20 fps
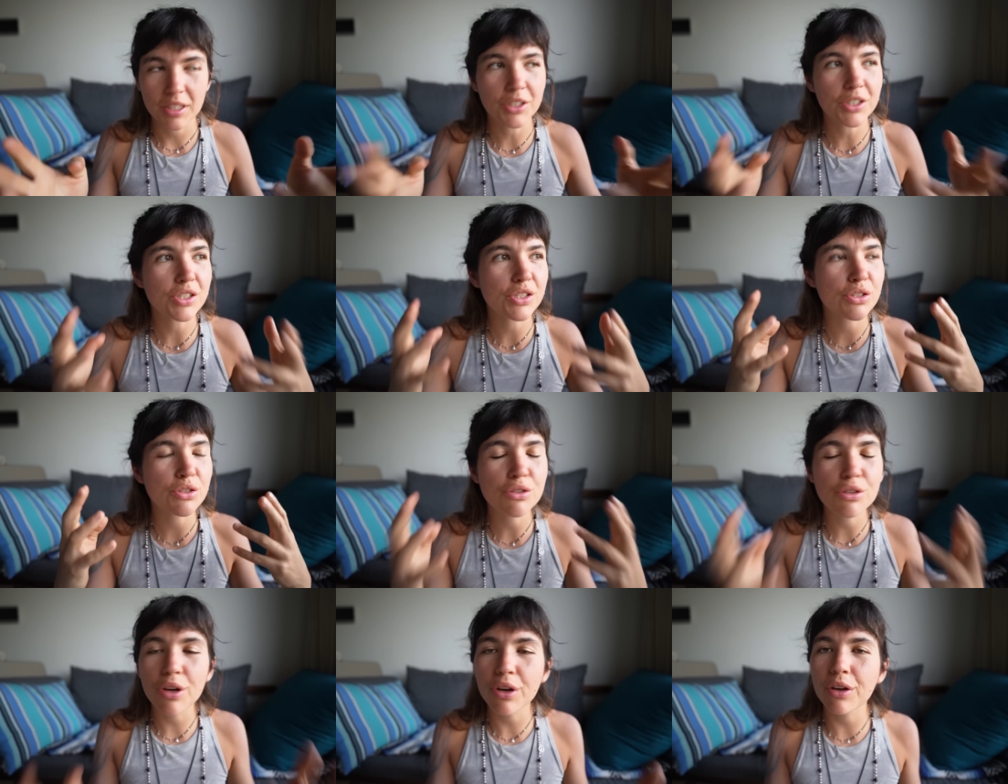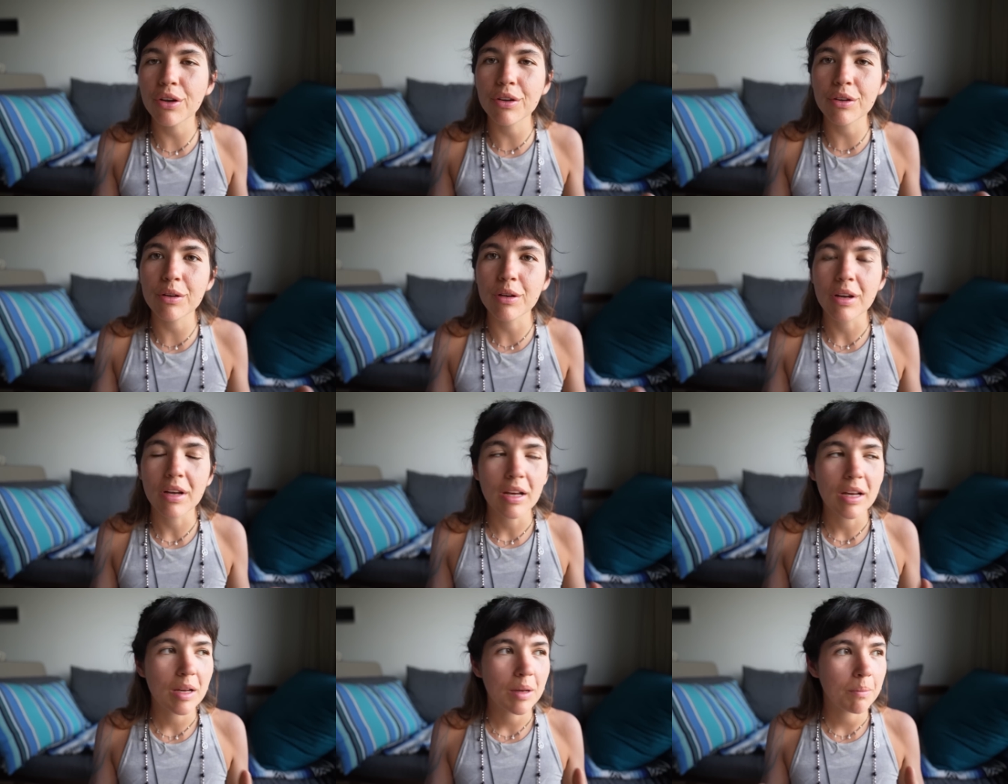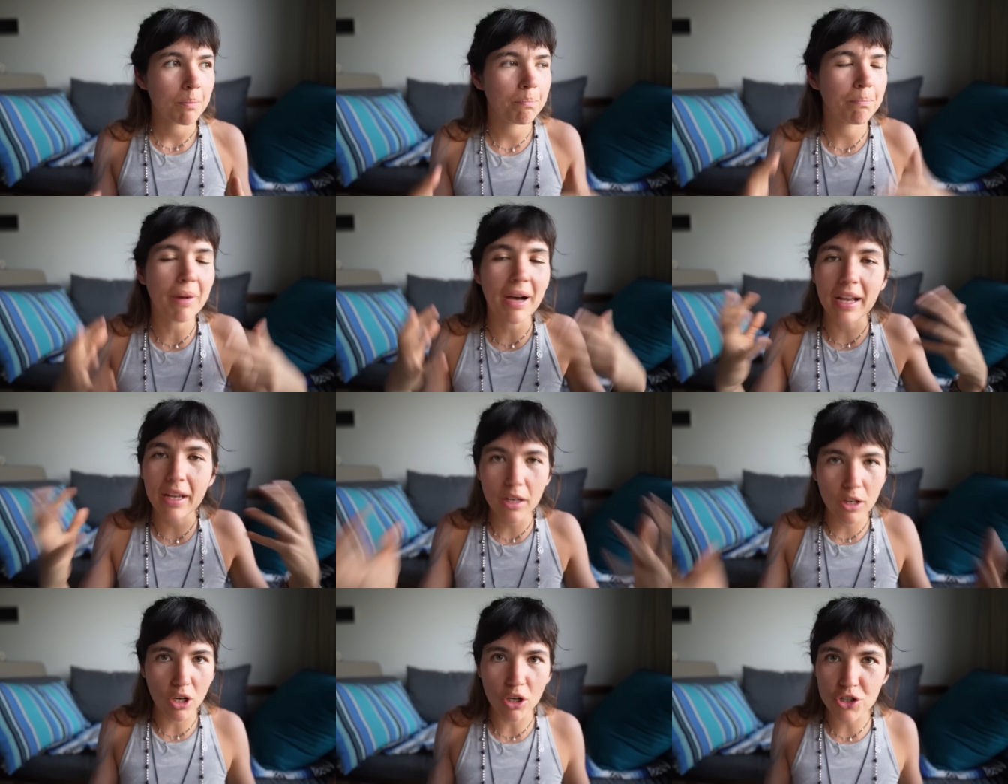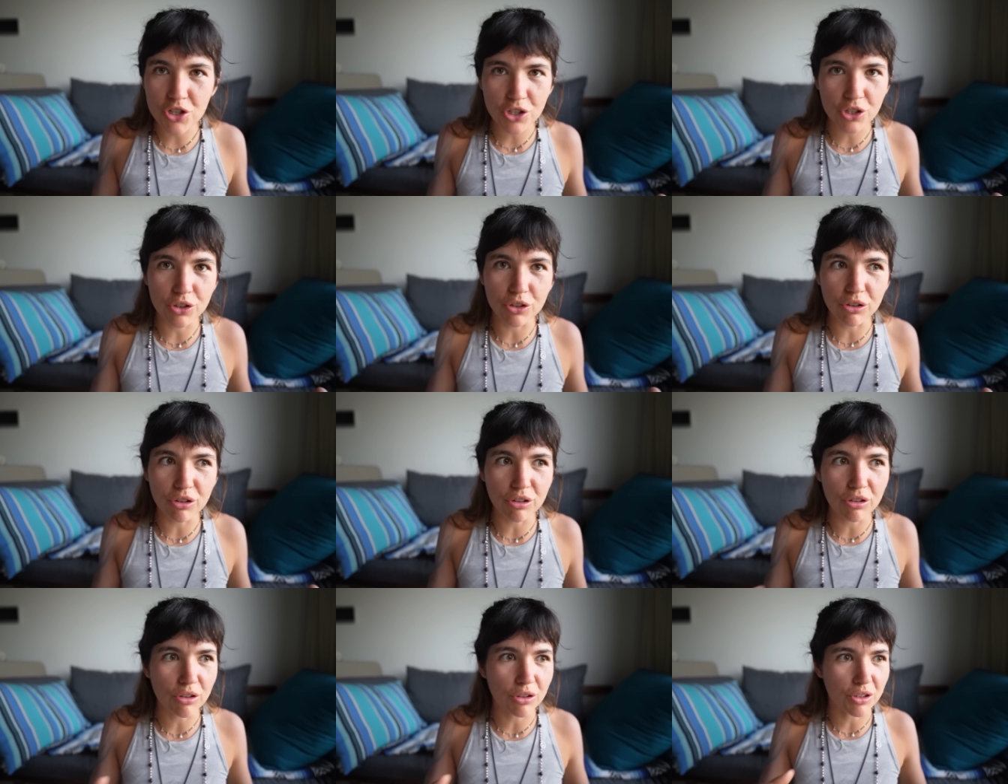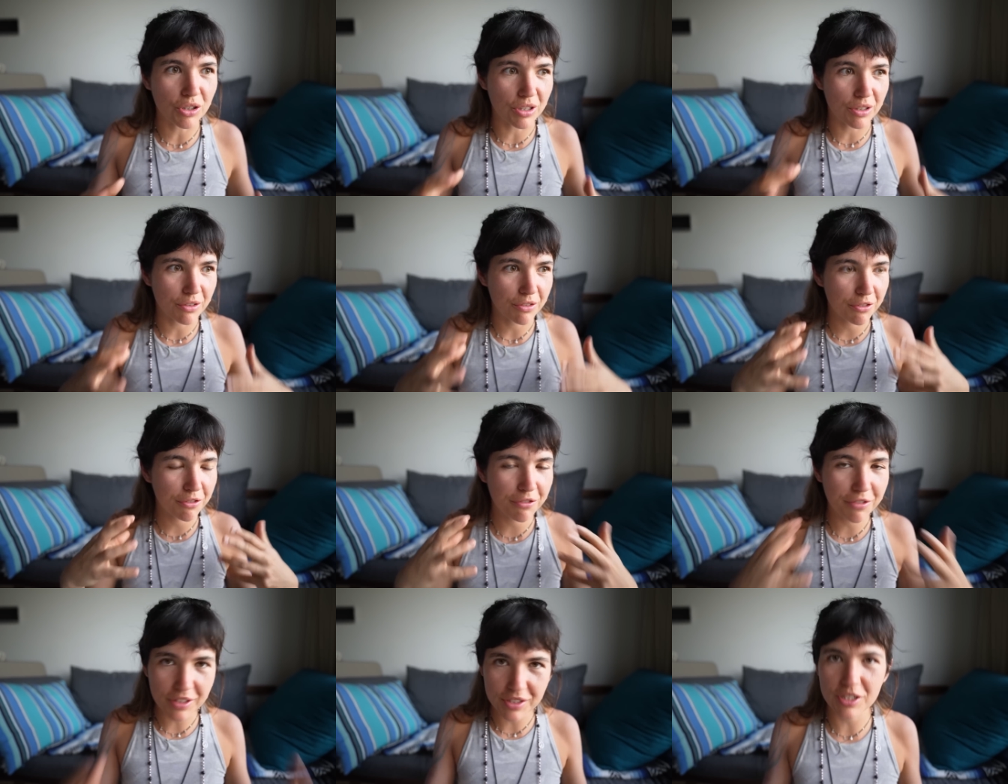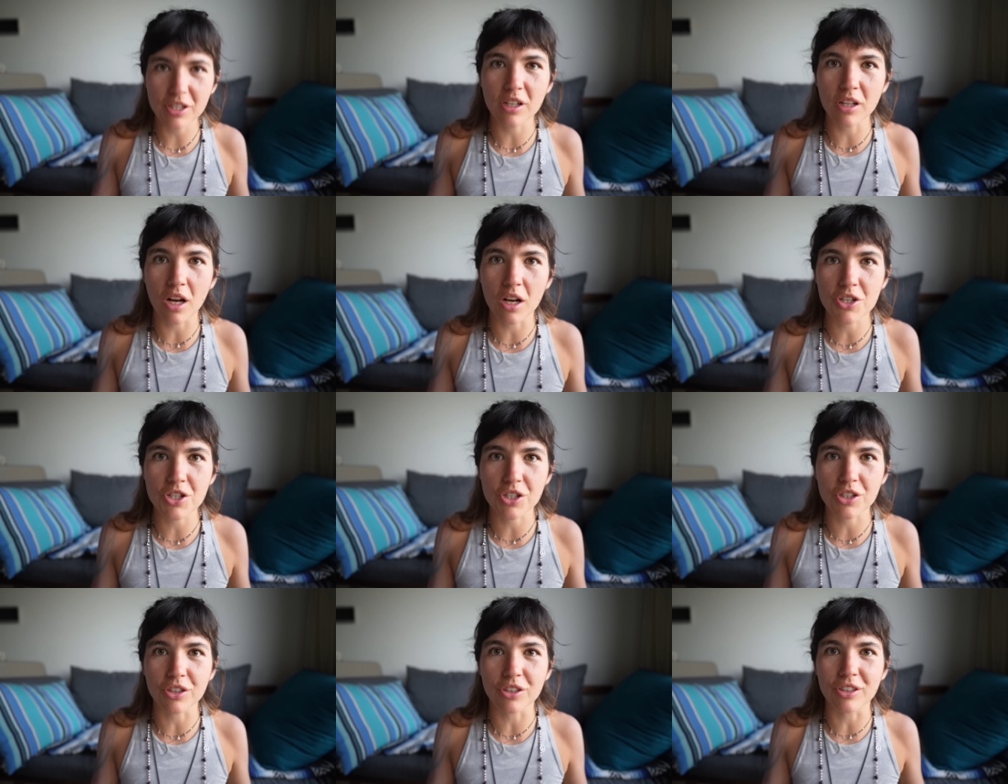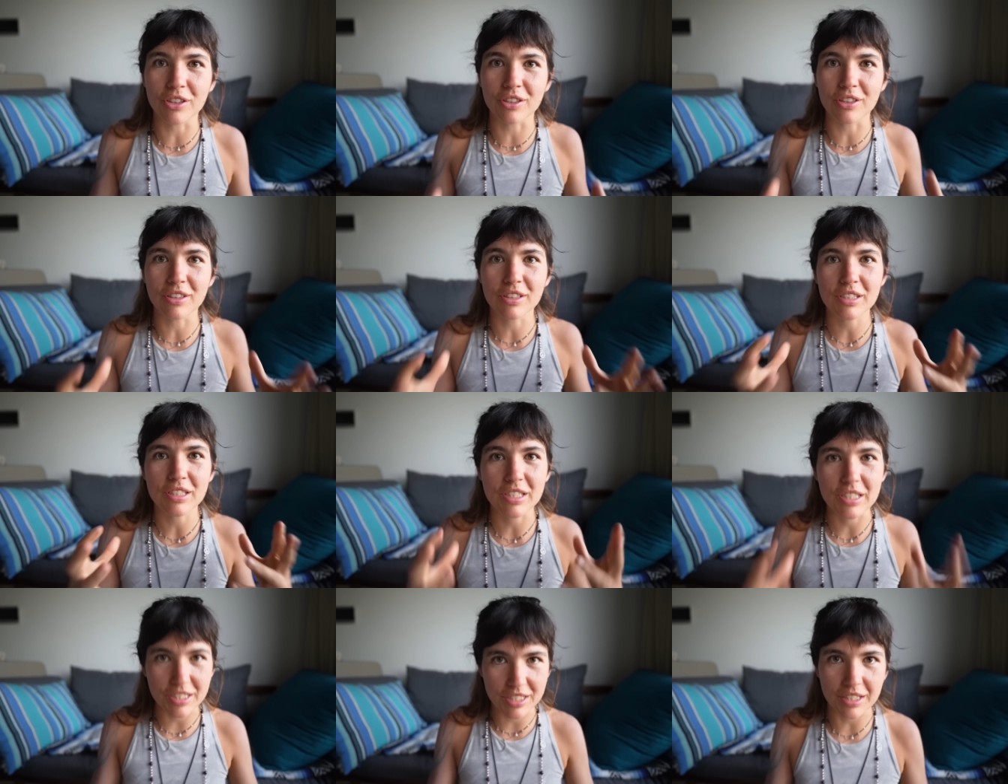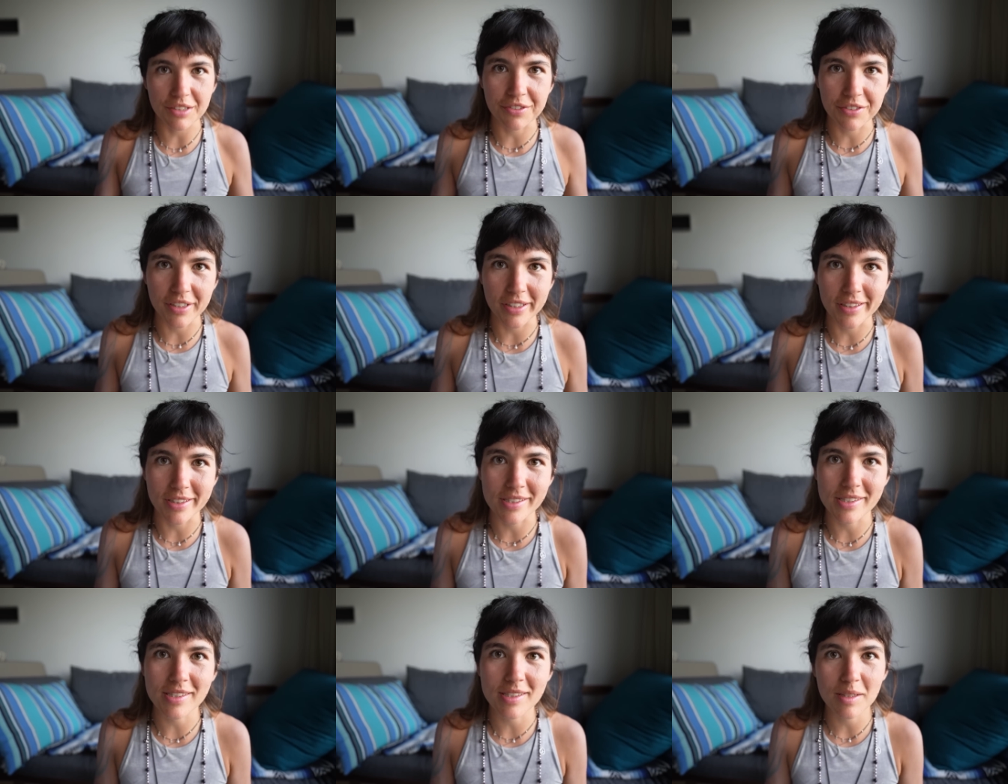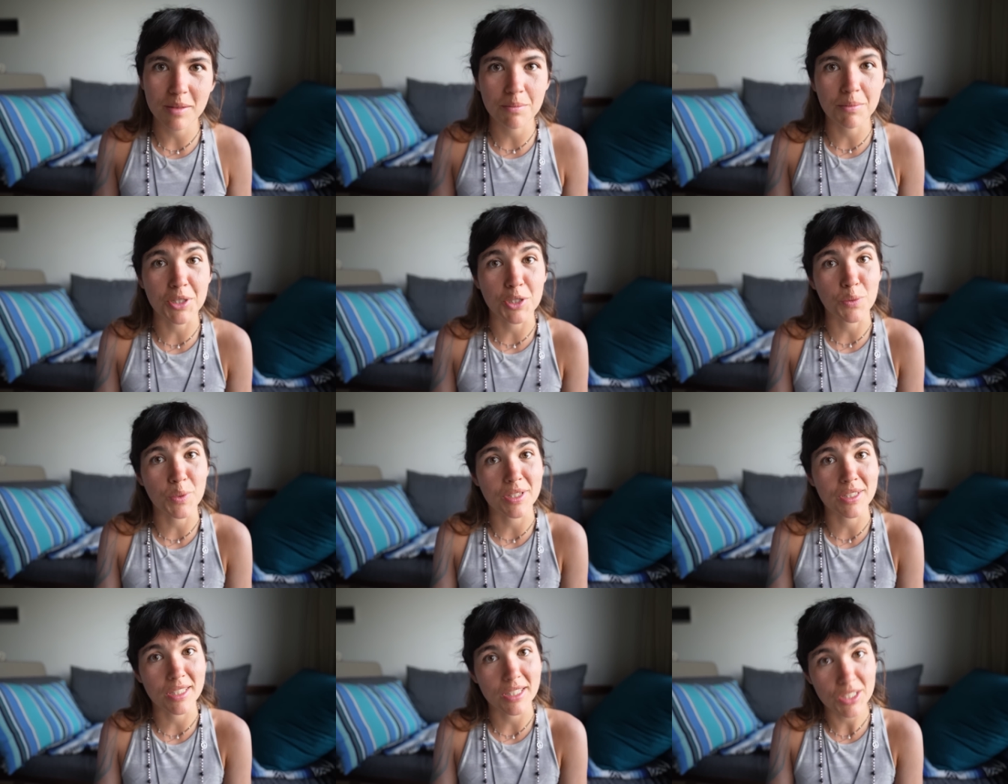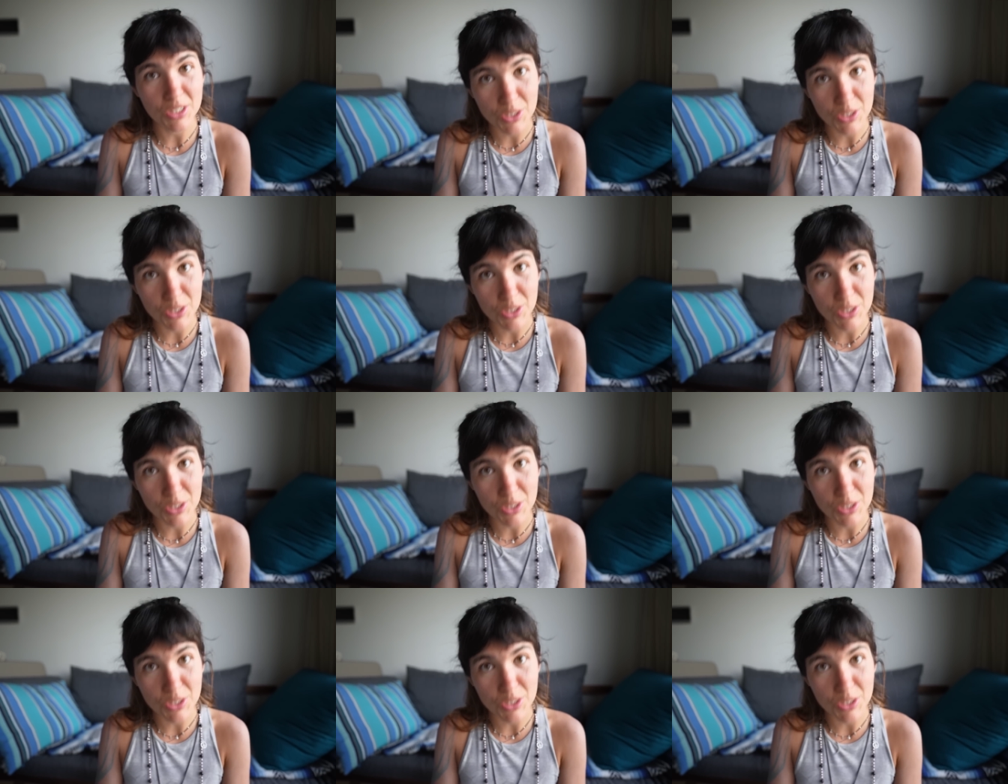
There is no biological or physiological difference between the